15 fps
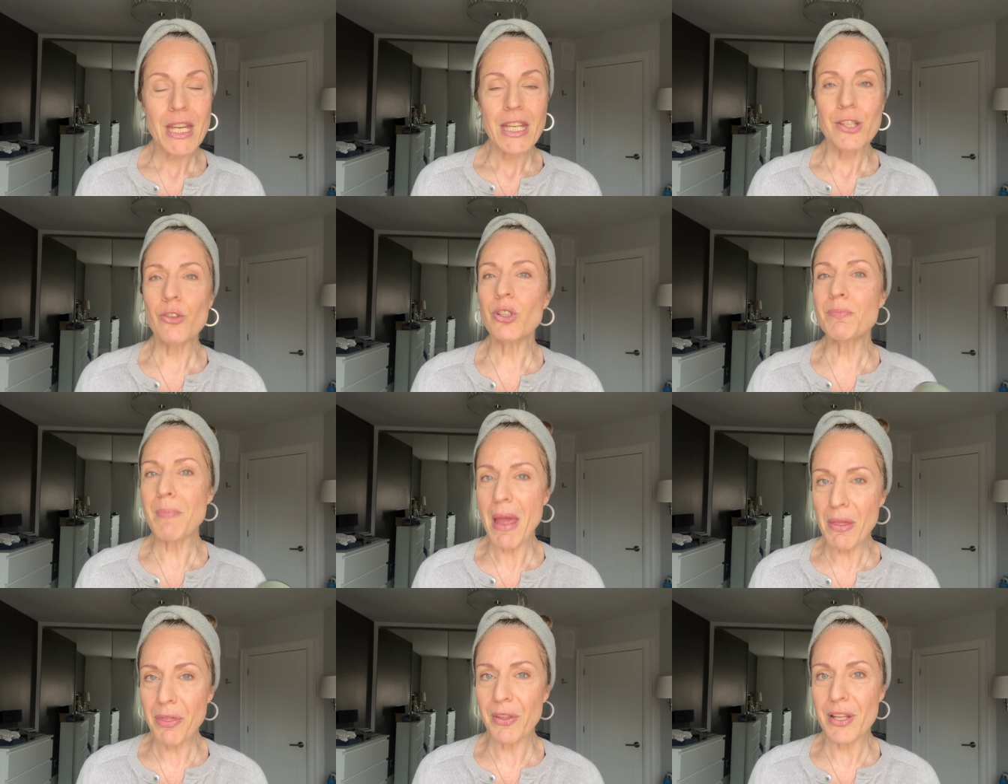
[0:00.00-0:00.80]
not
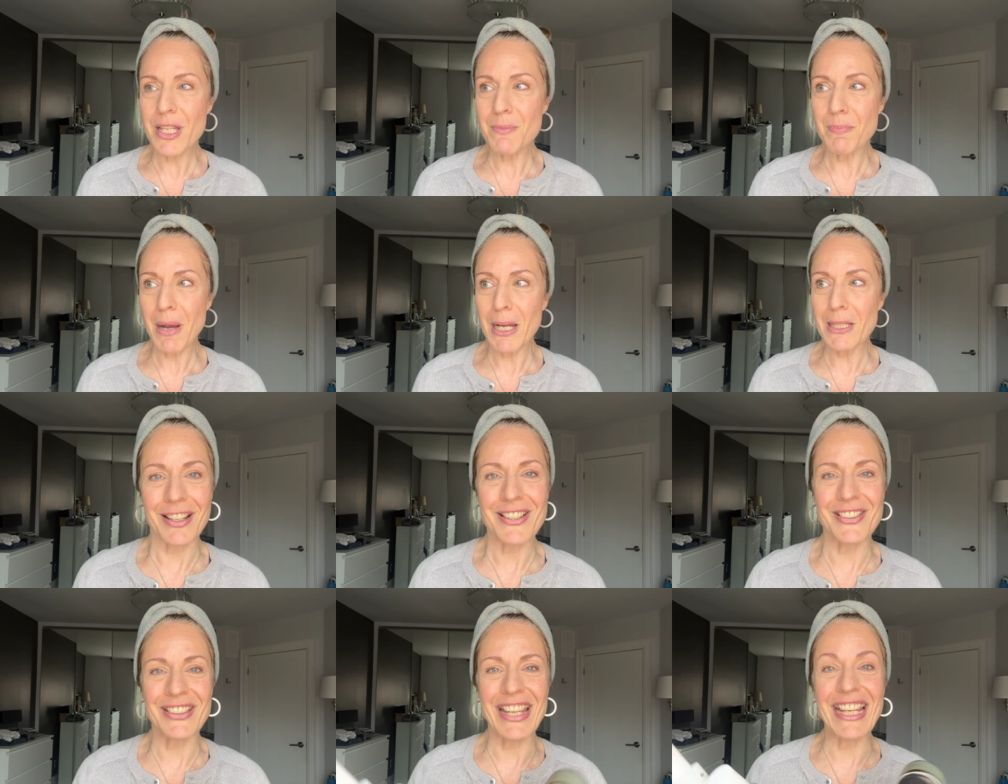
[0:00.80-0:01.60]
methods, but
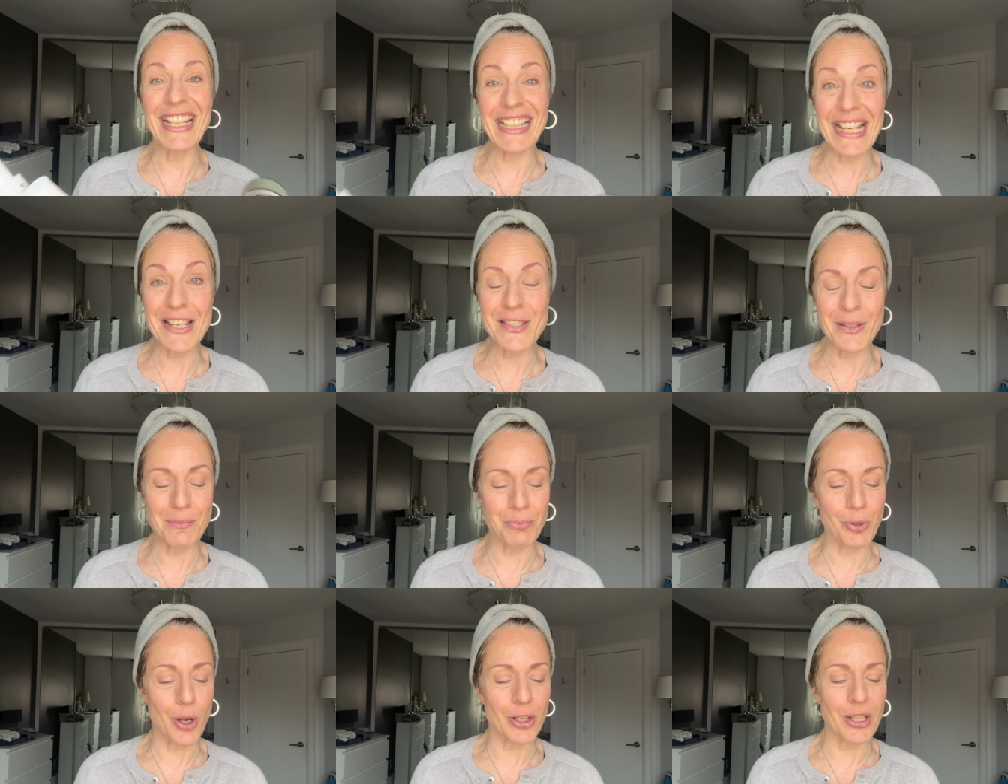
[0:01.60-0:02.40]
okay, cleansing
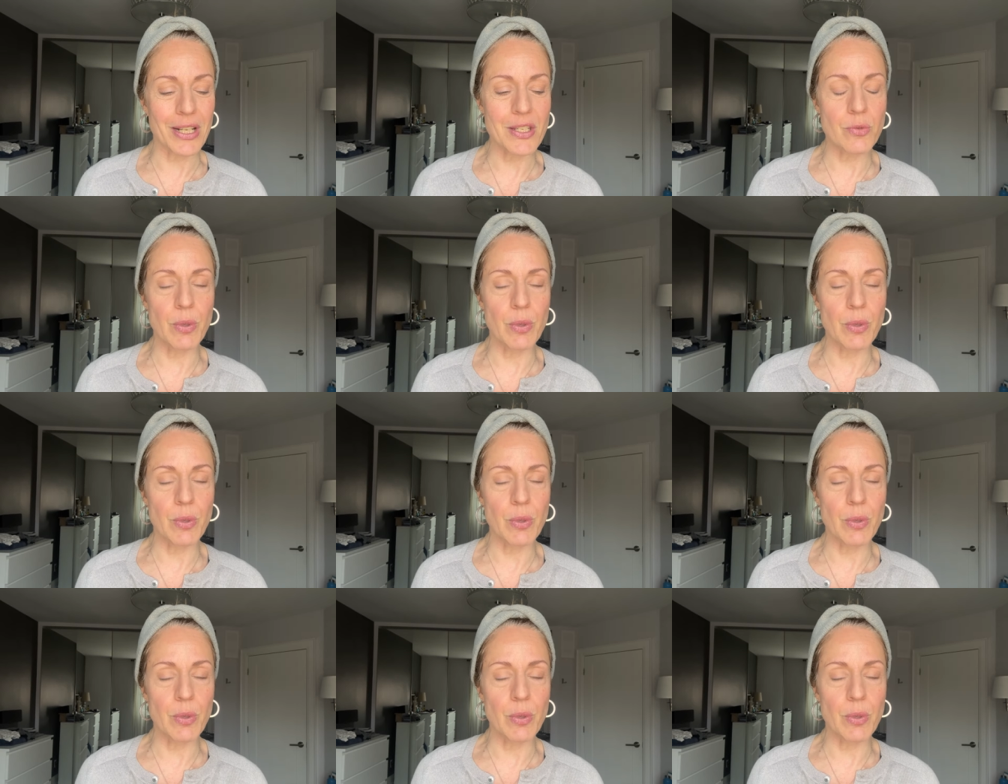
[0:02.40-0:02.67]
products.